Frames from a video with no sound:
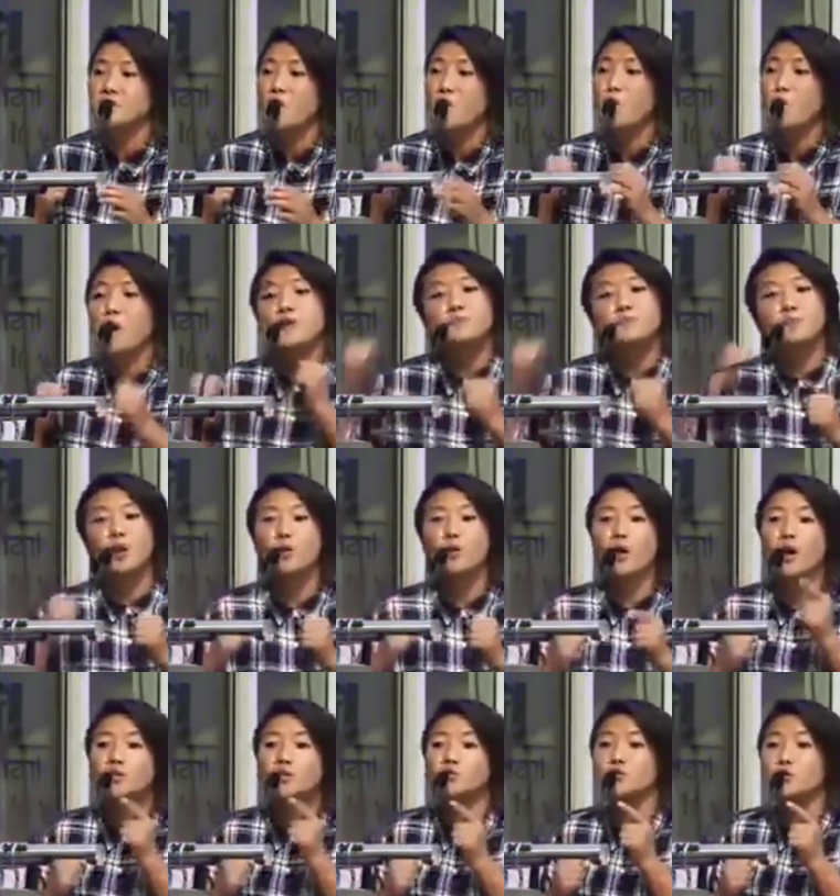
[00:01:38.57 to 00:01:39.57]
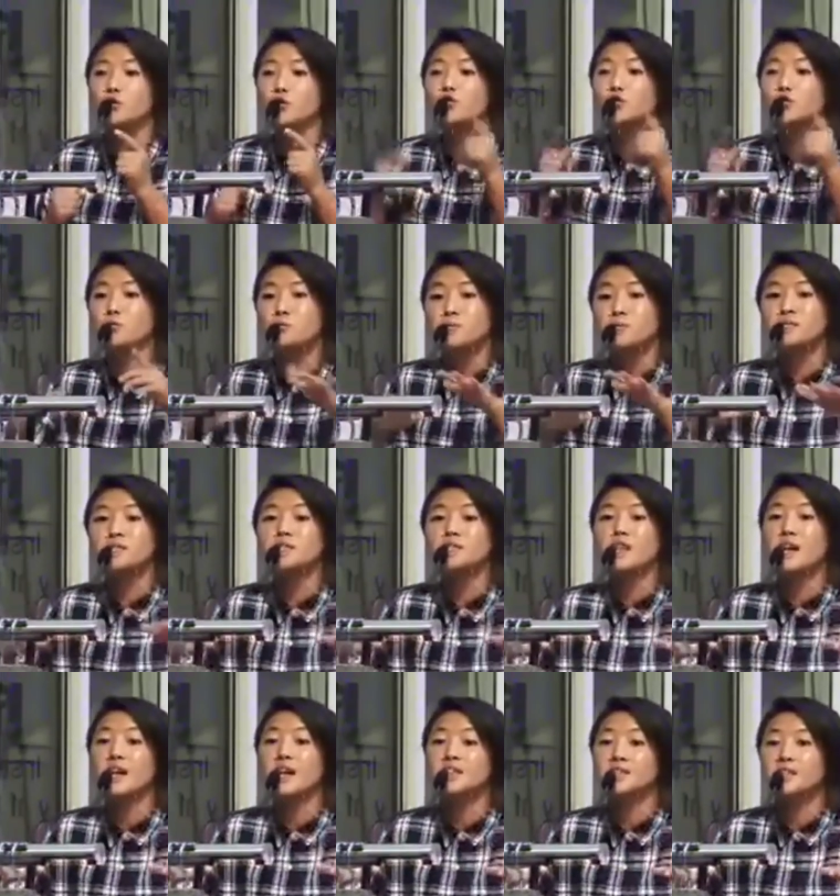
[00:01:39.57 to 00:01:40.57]
One blow and you know you'll be
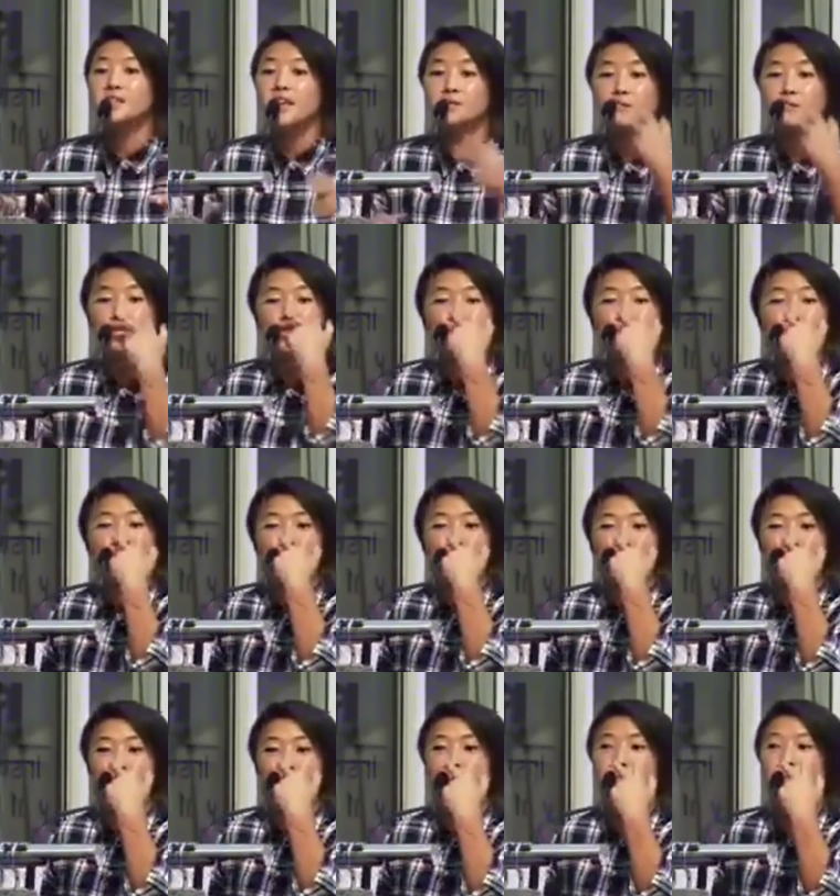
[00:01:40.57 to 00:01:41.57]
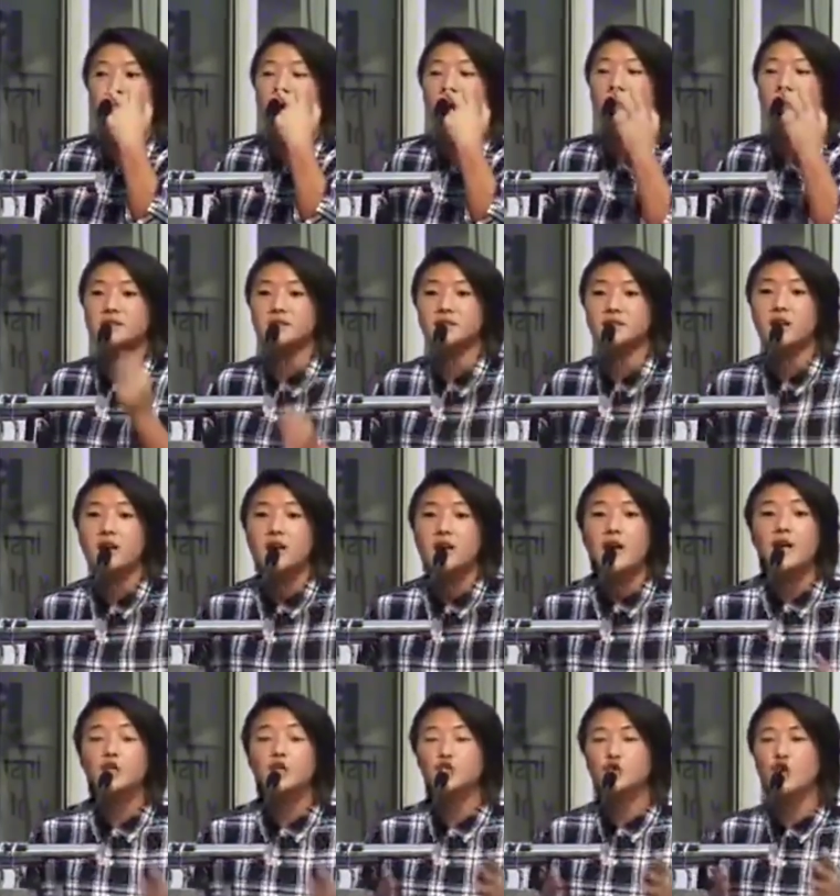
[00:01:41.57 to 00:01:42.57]
slayed like my small sharp eyes.
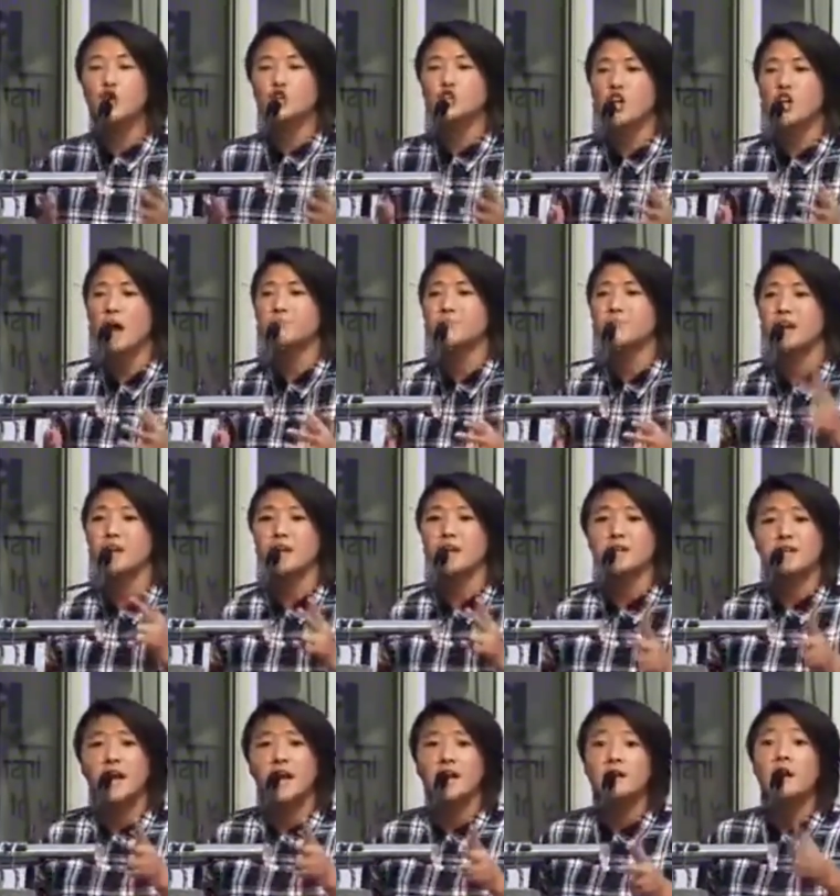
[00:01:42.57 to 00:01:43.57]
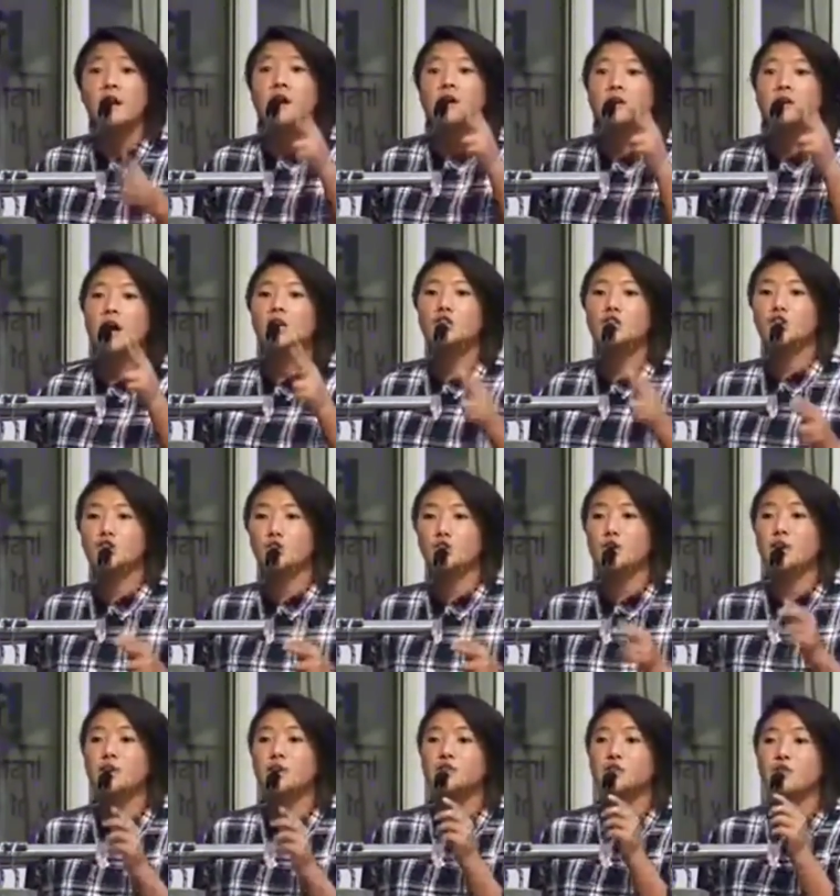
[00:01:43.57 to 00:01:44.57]
It is so sharp that it can cut
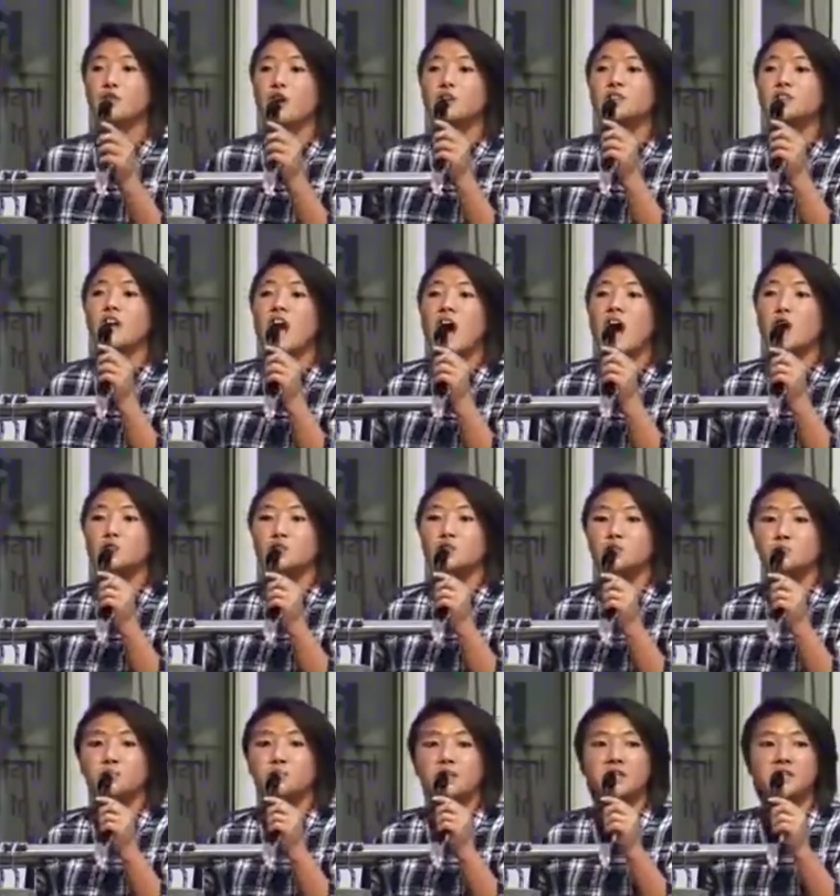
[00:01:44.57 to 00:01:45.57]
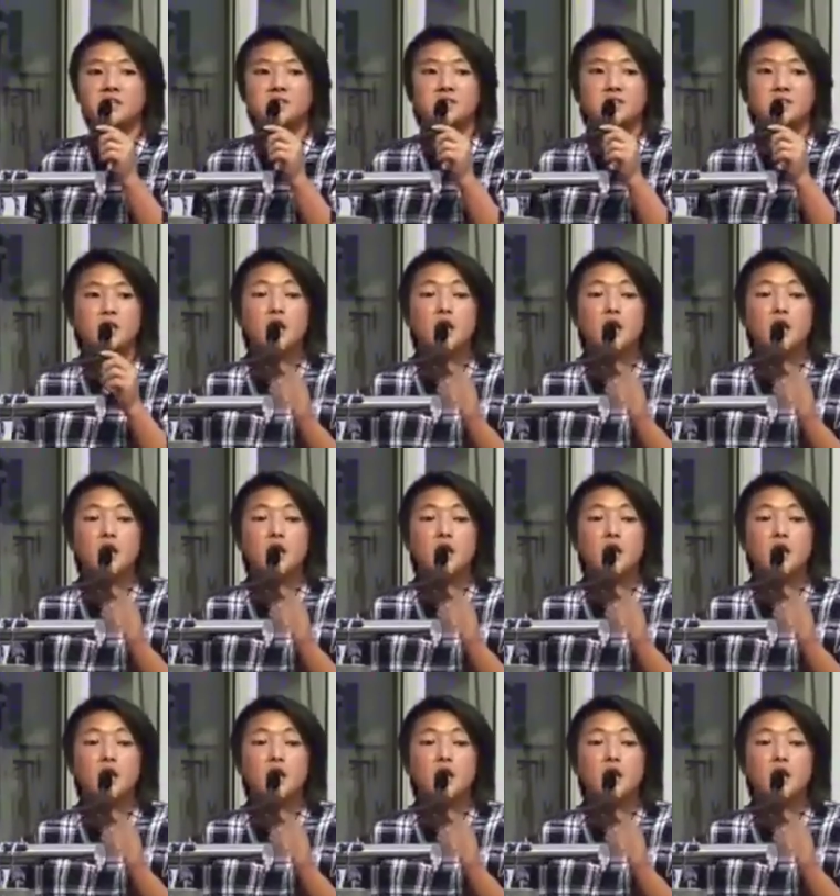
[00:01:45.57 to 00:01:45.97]
you into a thousand pieces